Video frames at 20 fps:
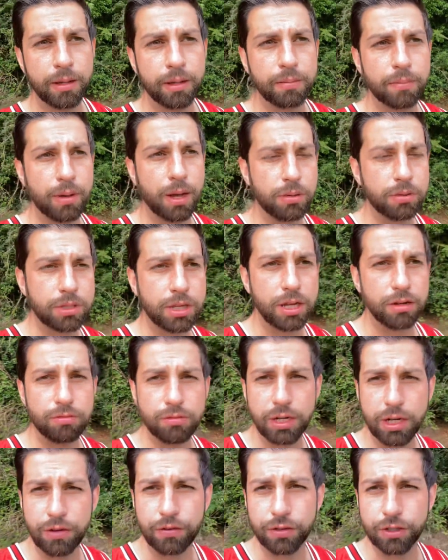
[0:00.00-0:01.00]
But I was getting
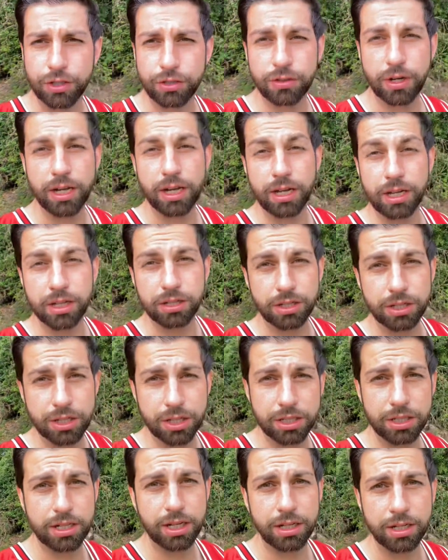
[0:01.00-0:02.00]
really frustrated because I
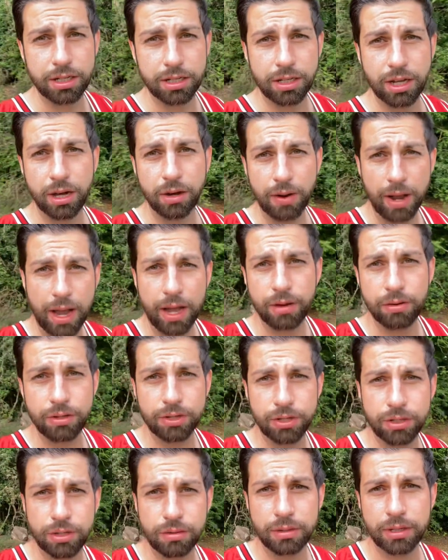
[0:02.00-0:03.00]
just didn't know how
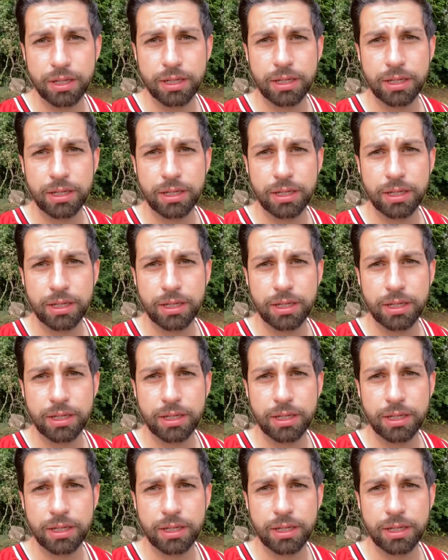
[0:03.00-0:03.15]
to